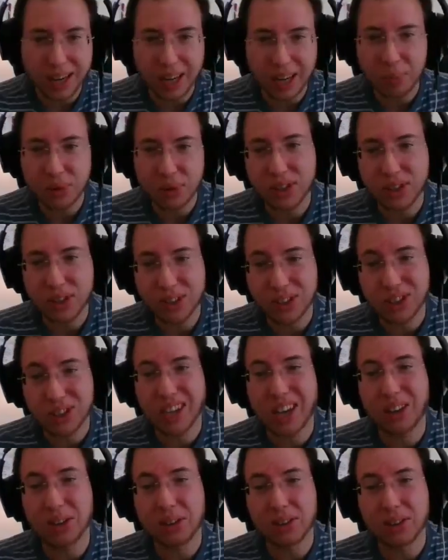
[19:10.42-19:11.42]
in a position to
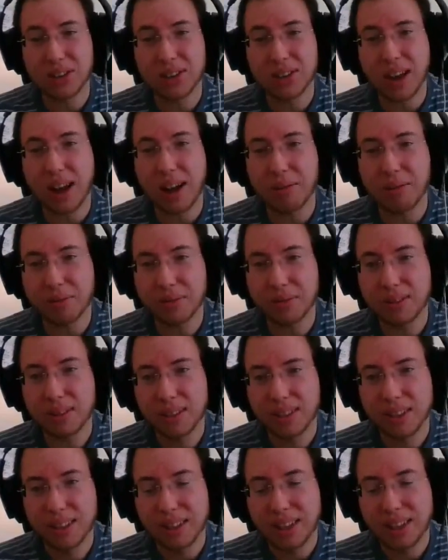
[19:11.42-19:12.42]
sell your stuff.
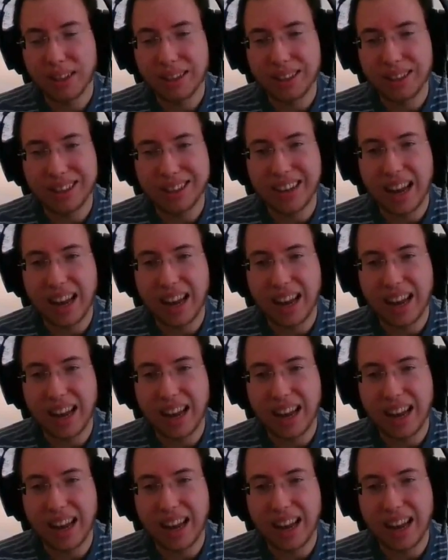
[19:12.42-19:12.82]
It's